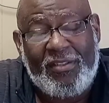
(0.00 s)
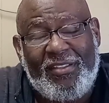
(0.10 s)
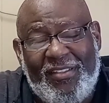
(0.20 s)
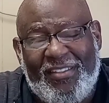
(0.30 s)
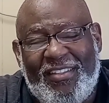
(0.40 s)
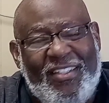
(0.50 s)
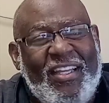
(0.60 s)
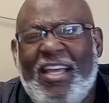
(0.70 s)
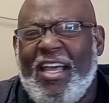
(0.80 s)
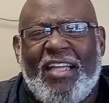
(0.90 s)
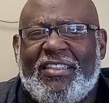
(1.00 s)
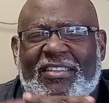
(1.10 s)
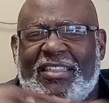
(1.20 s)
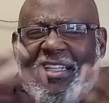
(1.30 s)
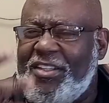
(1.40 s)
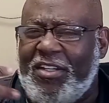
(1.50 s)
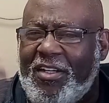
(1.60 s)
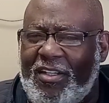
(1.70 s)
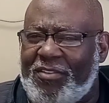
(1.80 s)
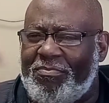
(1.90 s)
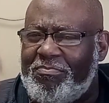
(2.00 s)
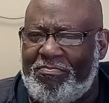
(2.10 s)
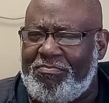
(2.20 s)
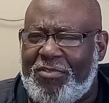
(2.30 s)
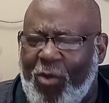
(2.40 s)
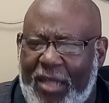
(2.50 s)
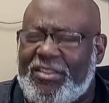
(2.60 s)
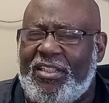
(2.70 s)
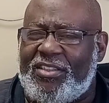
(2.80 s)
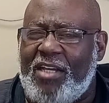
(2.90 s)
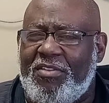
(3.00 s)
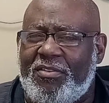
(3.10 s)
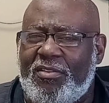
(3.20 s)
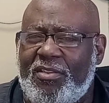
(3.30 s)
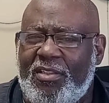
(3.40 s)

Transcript: Witness. See the craziness of it?